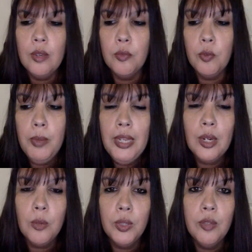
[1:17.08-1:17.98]
For me, I
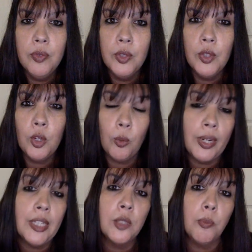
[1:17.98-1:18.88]
really feel that the
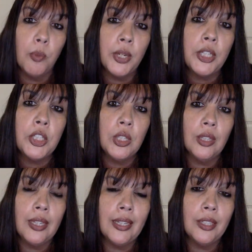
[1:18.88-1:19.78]
greatest bridge to
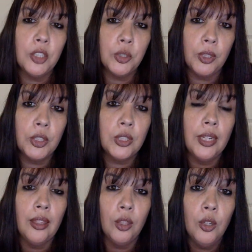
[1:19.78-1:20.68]
link instruction
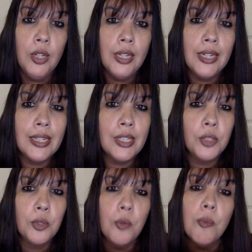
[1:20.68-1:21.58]
and learning is
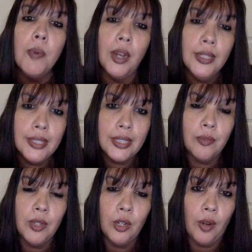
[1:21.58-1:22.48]
through
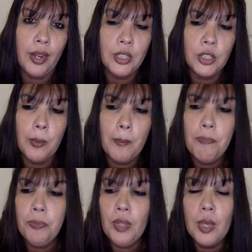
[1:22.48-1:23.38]
positive interaction
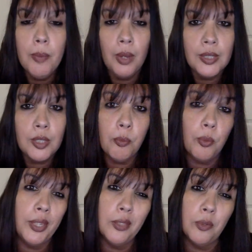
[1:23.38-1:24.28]
and positive
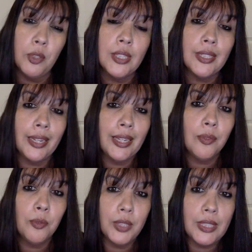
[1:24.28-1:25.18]
praise versus
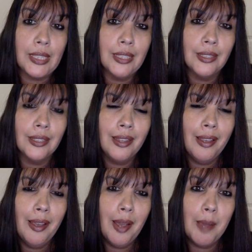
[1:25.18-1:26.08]
negative critiques.
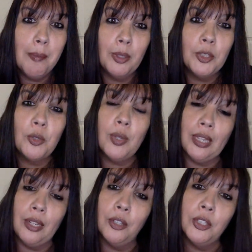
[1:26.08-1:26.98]
I'm also
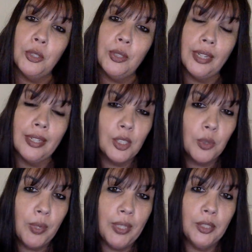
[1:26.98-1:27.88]
eager to stand as a
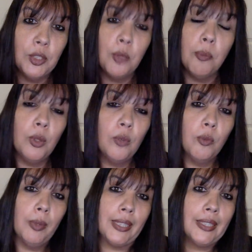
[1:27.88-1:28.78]
witness to the
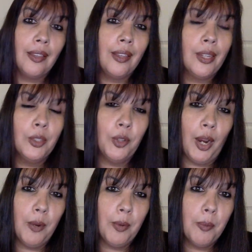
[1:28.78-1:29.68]
beautiful blessing that Elder
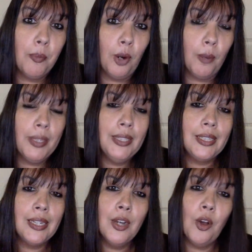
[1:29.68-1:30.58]
Eyring
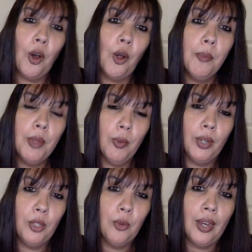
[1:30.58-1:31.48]
promised all
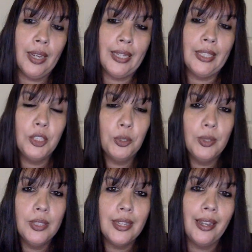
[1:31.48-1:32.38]
BYU
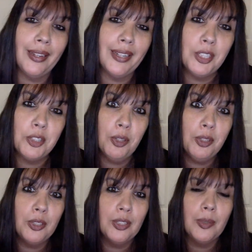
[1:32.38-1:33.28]
students and
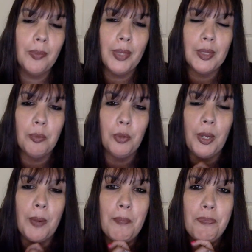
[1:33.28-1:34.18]
instructors, and
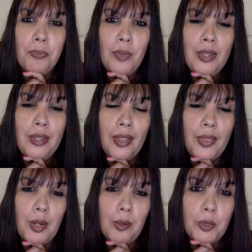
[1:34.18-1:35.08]
I
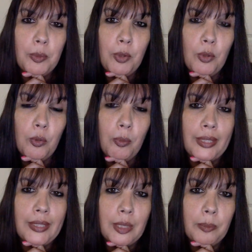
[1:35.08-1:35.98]
thought it was a beautiful
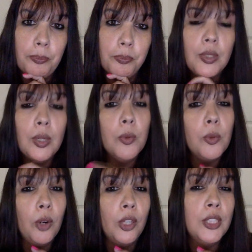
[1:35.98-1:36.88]
blessing. Now, with
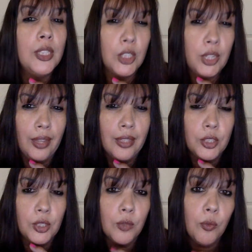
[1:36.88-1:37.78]
regards to
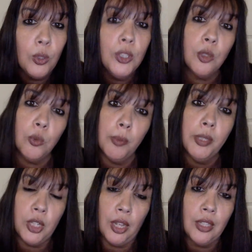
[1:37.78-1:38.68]
challenges, of course there will be
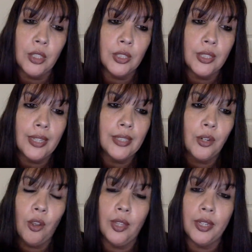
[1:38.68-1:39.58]
challenges as an
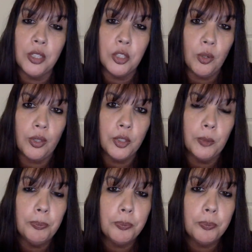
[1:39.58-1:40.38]
online instructor.